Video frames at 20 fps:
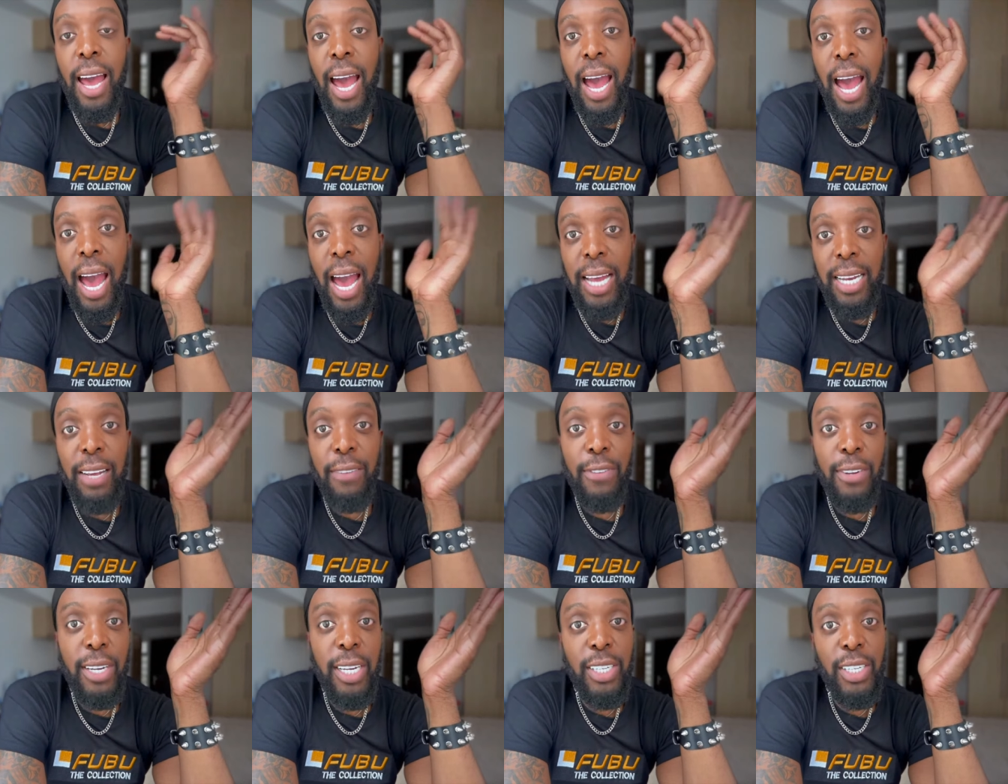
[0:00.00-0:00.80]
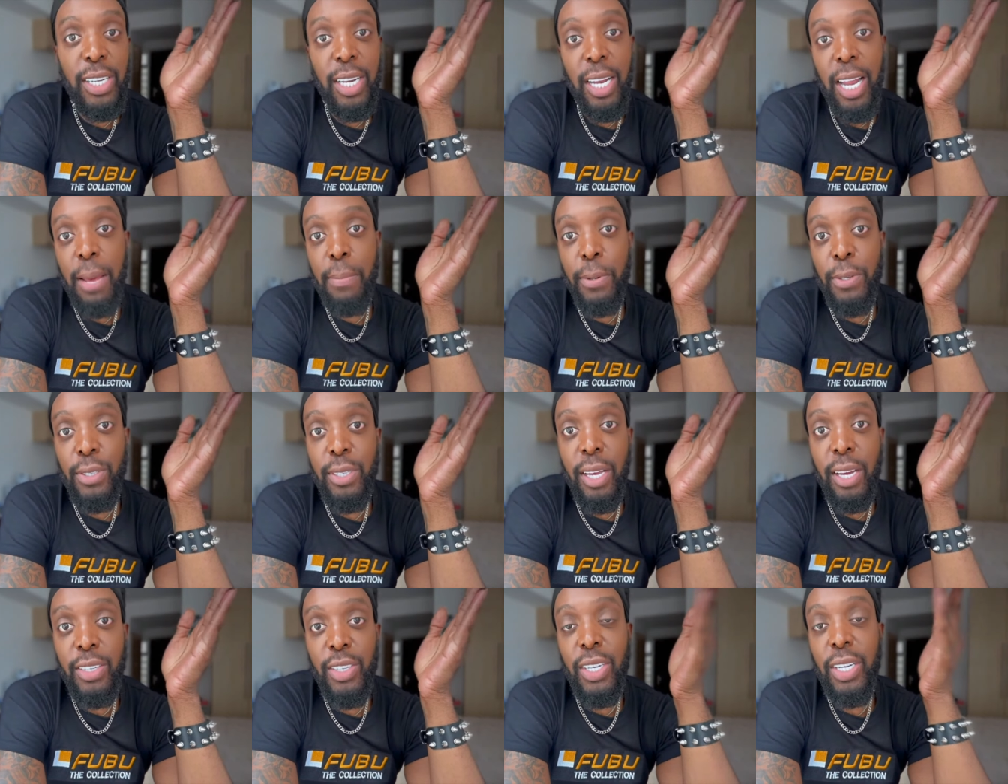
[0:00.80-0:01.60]
high definition
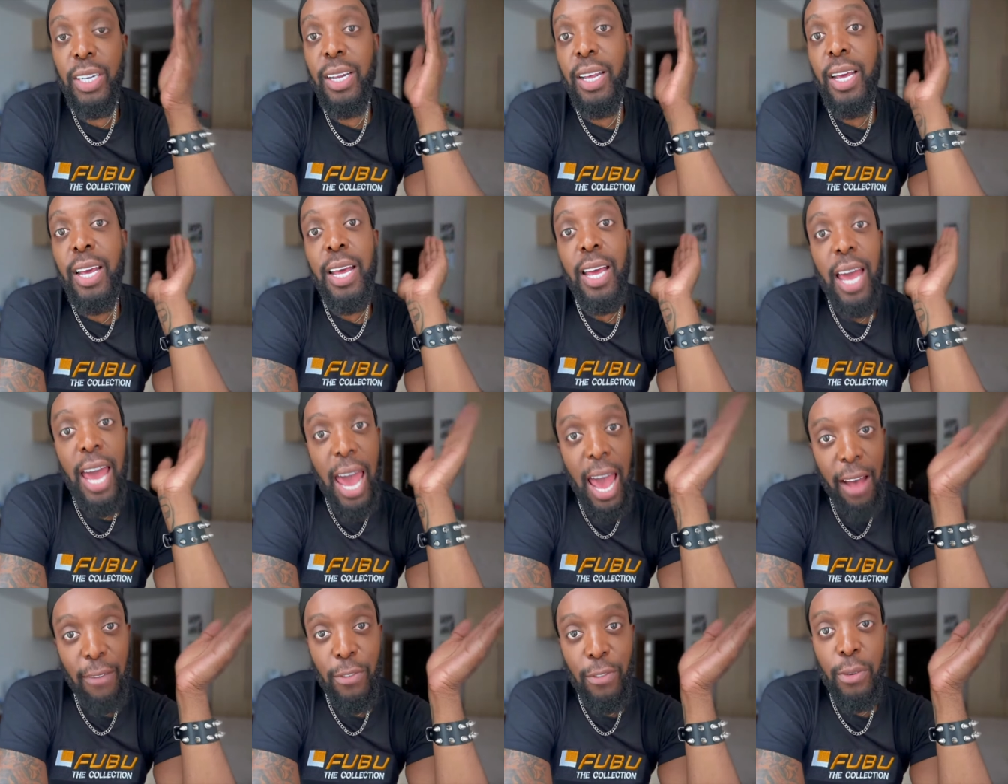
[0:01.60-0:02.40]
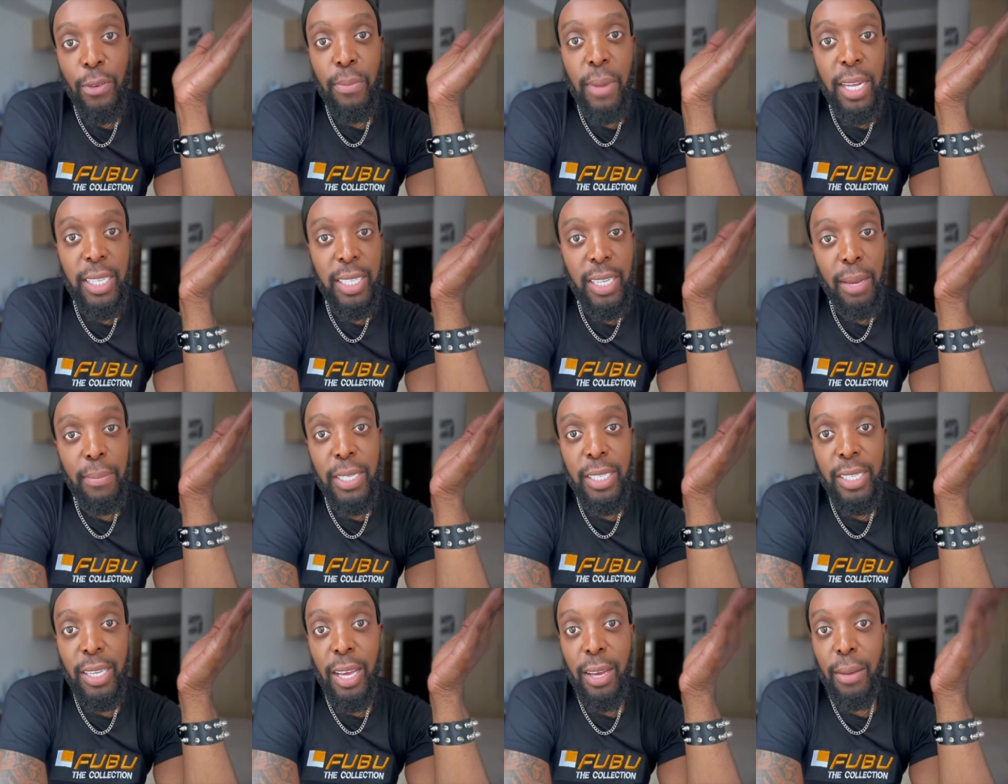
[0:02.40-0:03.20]
liposuction after my
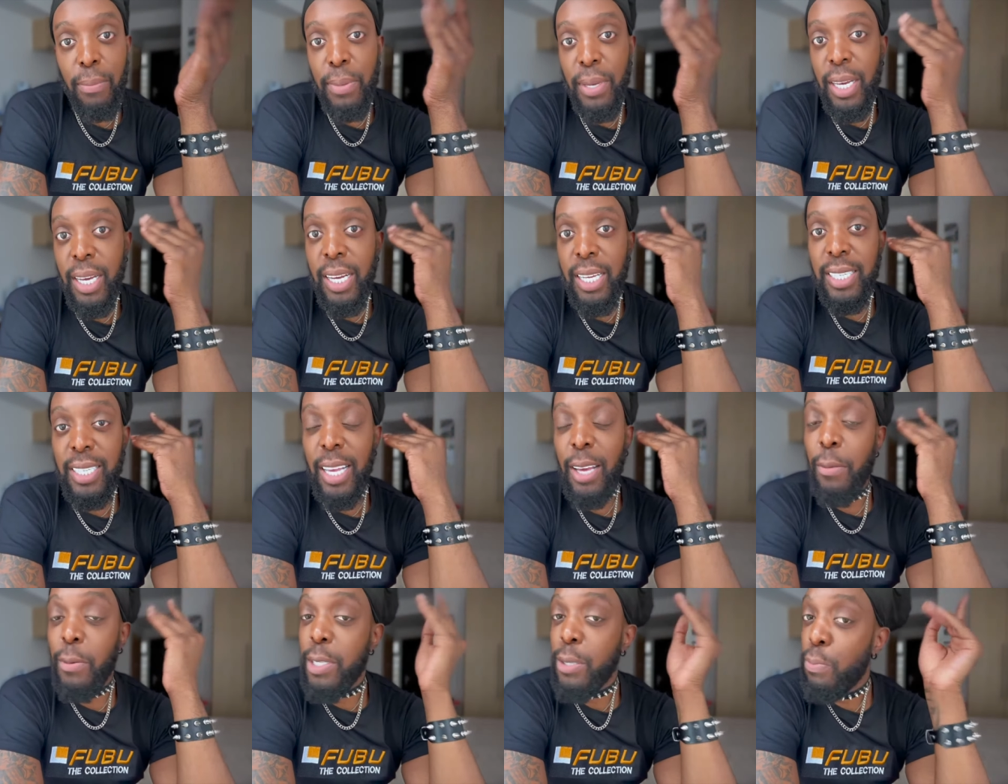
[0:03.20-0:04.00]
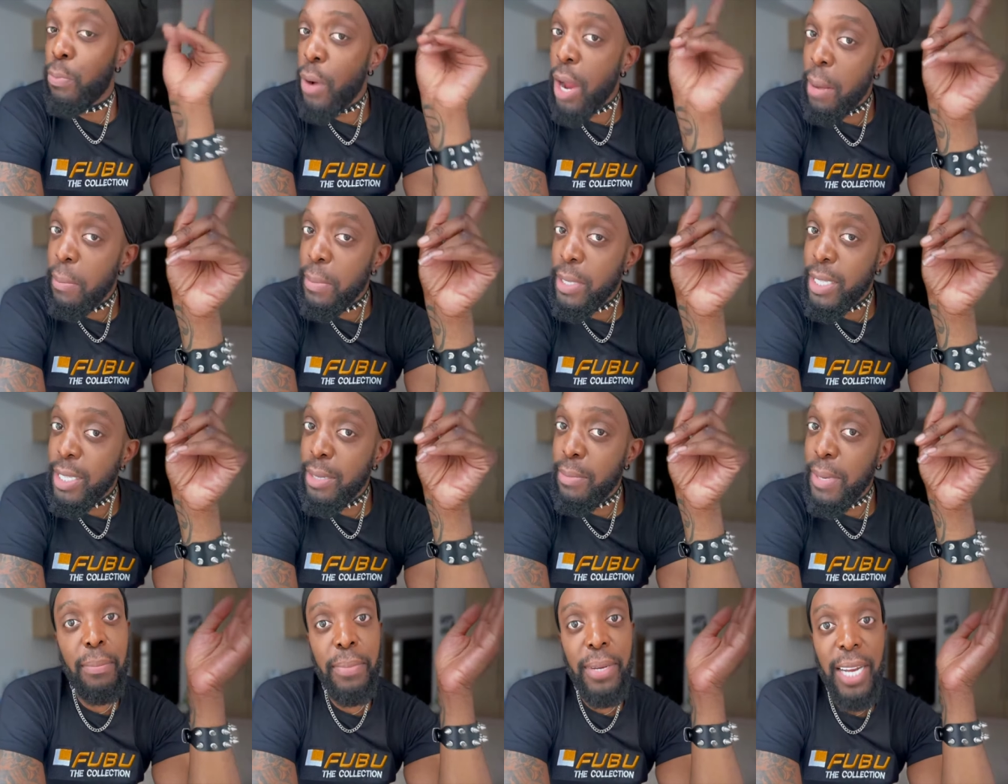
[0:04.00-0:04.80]
tummy tuck because it was promised
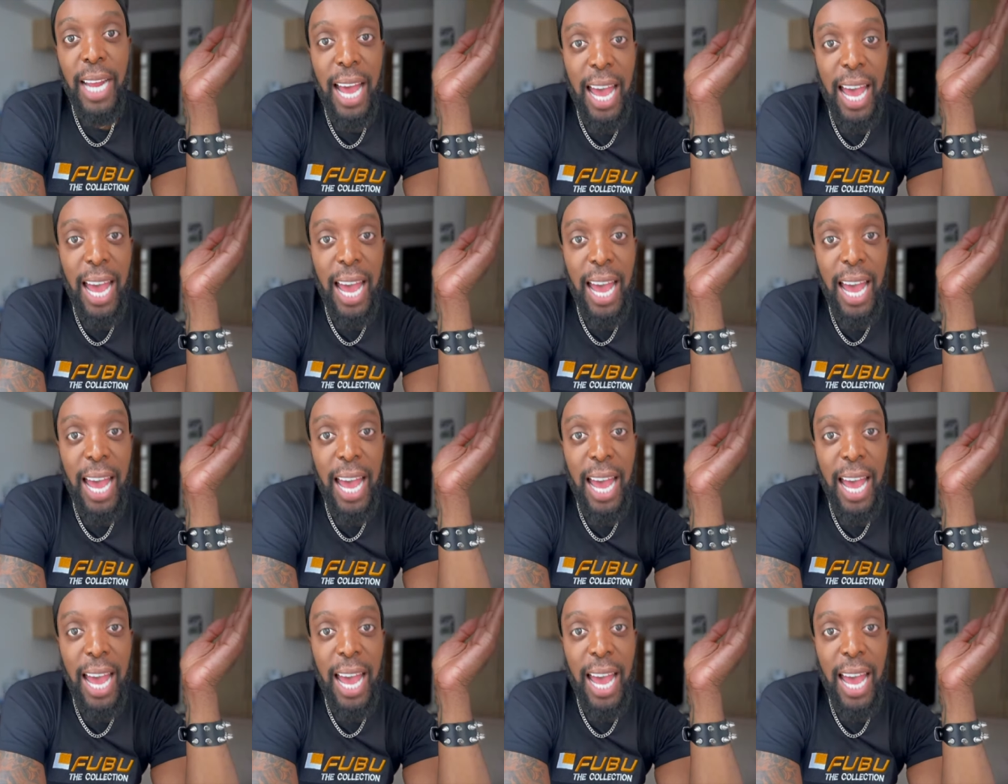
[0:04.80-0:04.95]
to me, but I